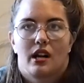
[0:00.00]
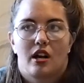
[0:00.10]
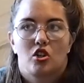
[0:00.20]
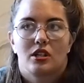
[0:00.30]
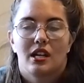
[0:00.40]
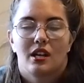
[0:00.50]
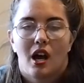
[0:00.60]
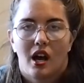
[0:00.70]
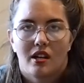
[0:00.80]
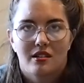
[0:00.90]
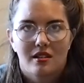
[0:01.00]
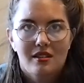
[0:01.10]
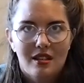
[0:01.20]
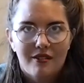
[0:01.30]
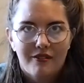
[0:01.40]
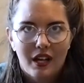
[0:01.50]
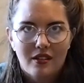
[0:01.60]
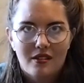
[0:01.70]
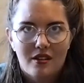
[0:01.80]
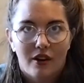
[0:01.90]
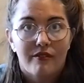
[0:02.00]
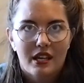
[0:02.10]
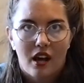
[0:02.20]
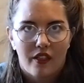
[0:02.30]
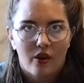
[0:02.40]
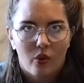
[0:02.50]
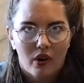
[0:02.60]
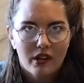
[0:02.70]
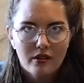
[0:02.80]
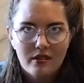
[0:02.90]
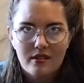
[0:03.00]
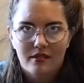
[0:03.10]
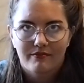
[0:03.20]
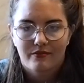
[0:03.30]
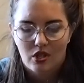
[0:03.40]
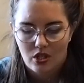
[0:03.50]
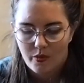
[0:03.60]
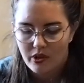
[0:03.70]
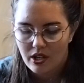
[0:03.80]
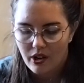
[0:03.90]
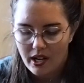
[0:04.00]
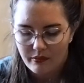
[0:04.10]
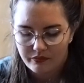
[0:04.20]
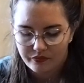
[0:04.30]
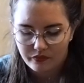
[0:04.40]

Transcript: it actually enhances the effects of the other oils. So it's pretty great.